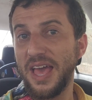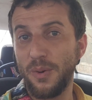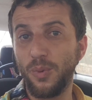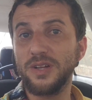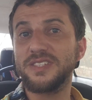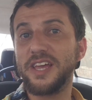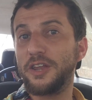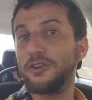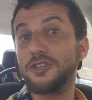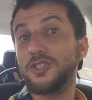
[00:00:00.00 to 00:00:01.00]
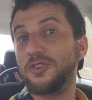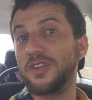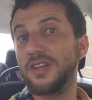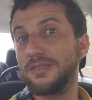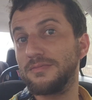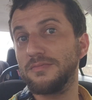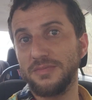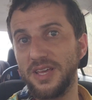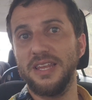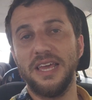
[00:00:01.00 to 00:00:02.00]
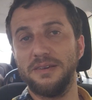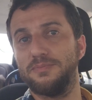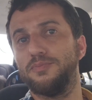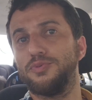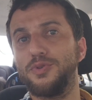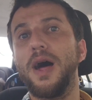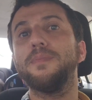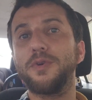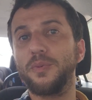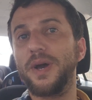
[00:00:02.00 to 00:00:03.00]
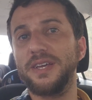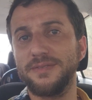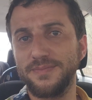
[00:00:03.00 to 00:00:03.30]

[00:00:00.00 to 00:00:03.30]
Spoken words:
once I understood it in a proper way.